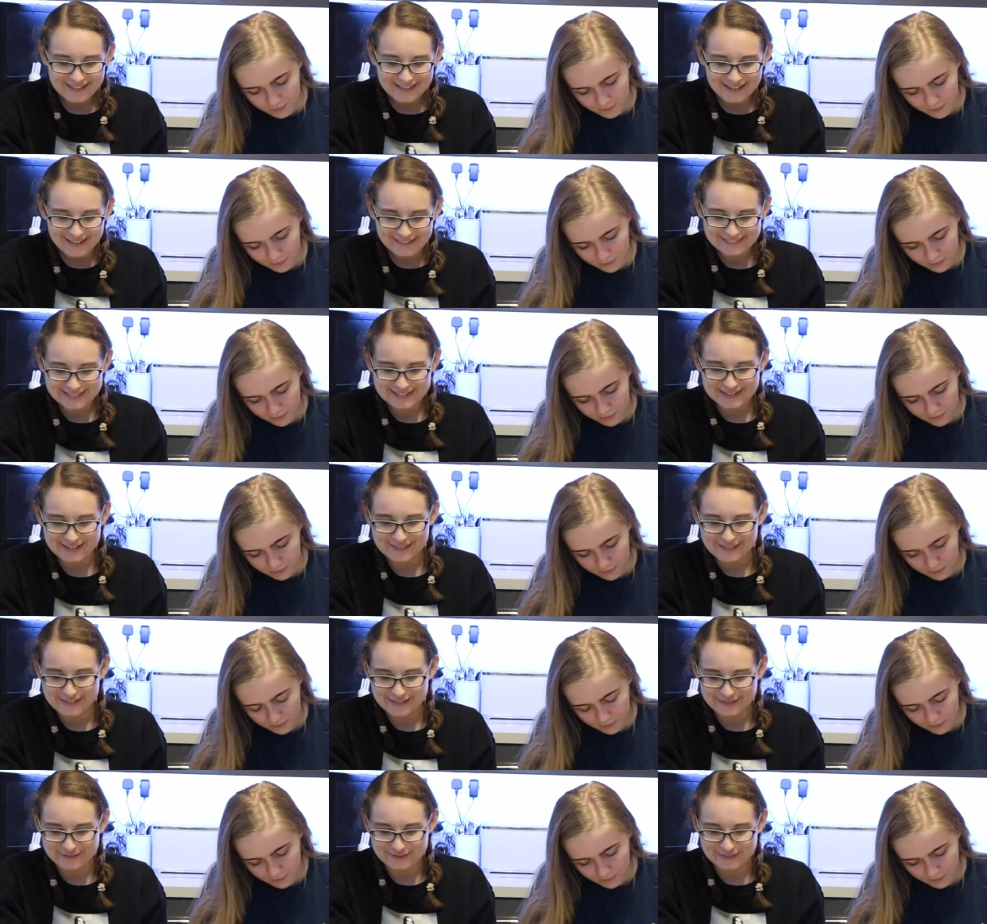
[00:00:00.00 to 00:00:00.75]
Speaker 1: I'm
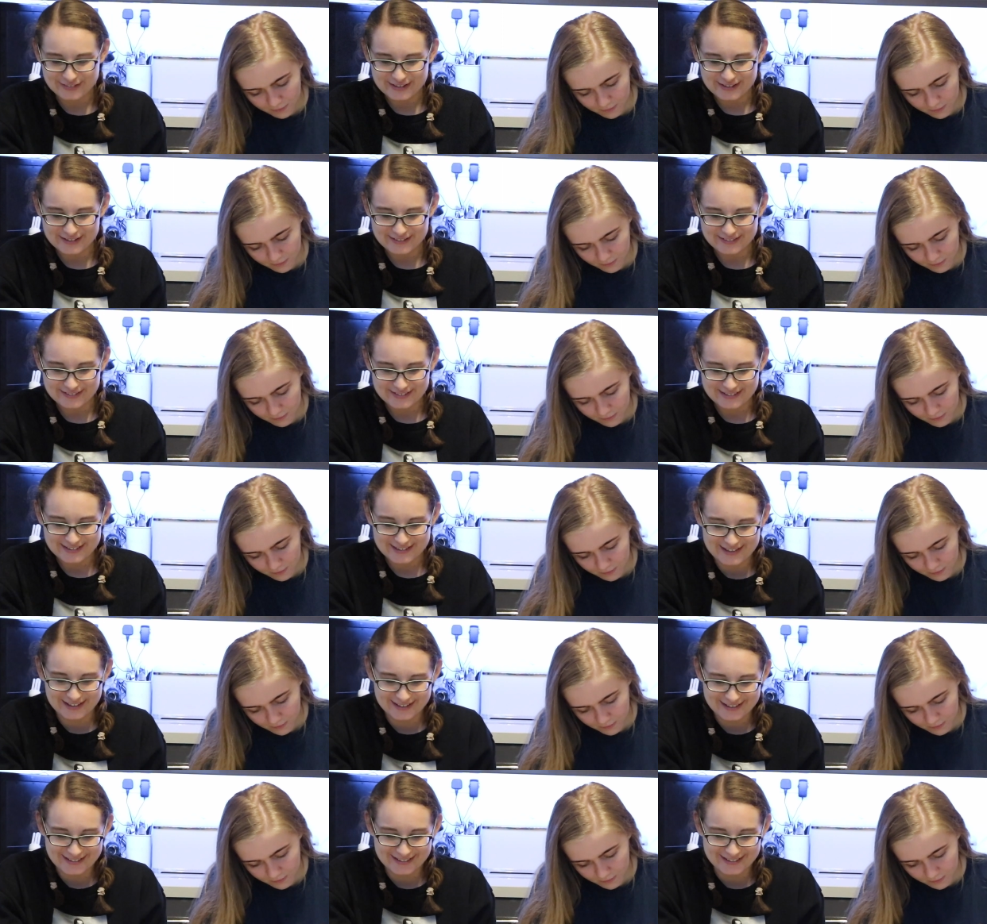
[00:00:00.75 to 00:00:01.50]
so confused
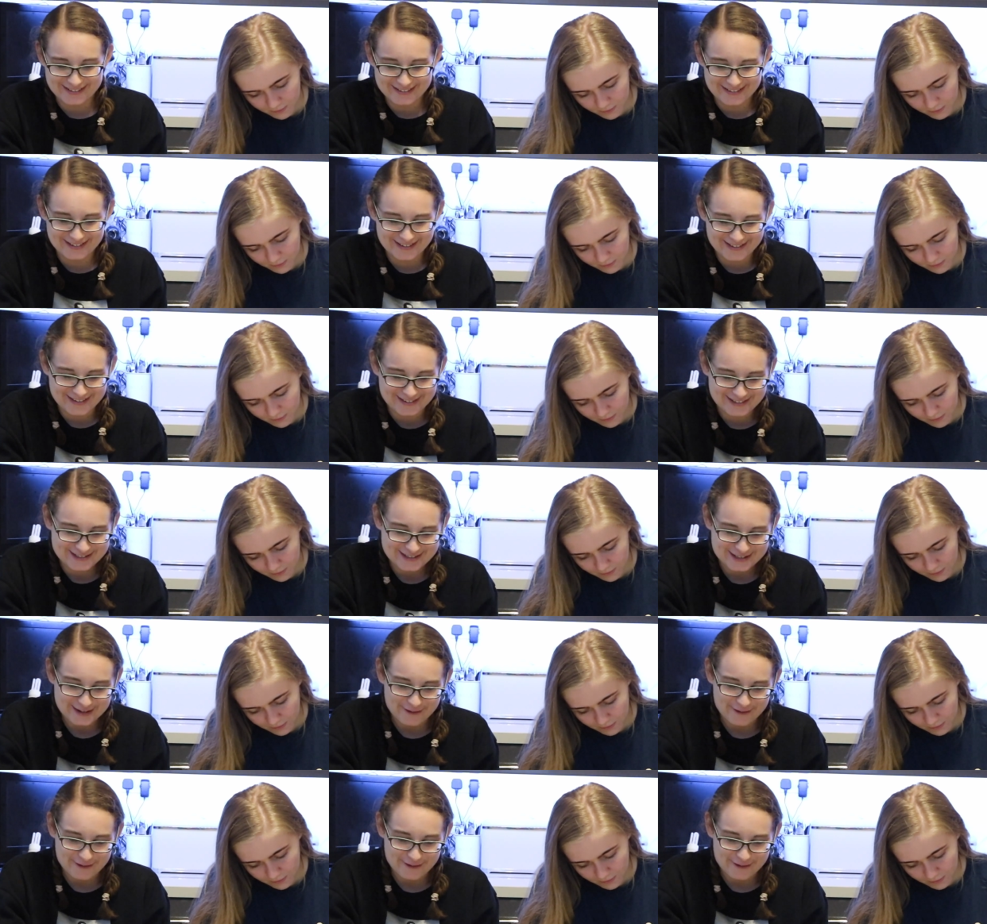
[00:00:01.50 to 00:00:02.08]
as